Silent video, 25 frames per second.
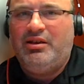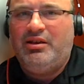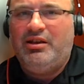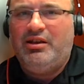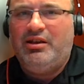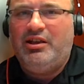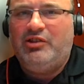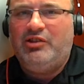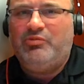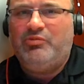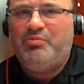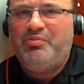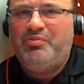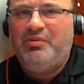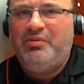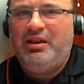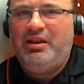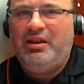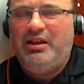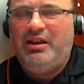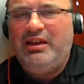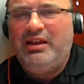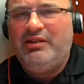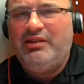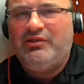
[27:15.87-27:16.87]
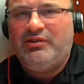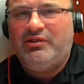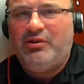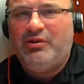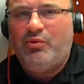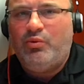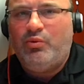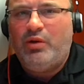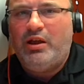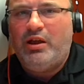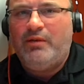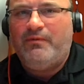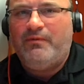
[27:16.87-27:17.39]
It's it is in a
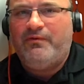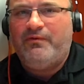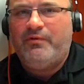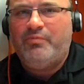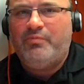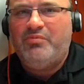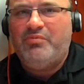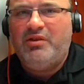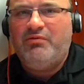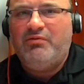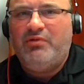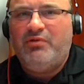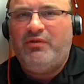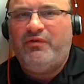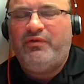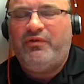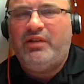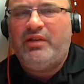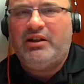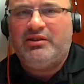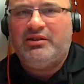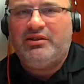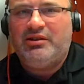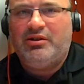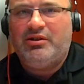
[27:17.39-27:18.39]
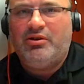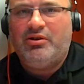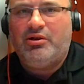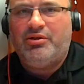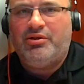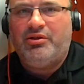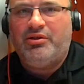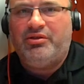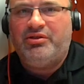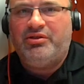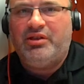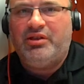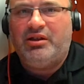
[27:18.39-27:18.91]
way for me reflecting on the
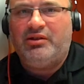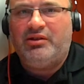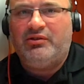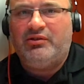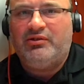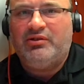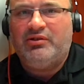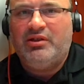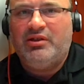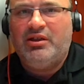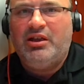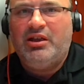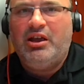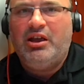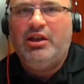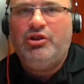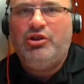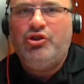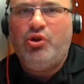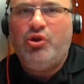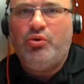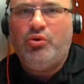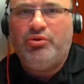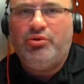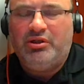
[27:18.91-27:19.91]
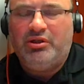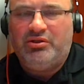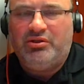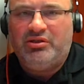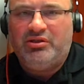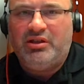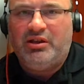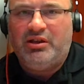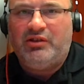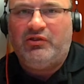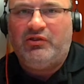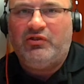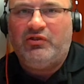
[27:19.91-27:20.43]
things and knowing the
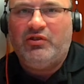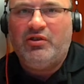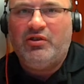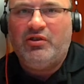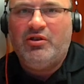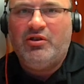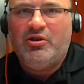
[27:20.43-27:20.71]
things,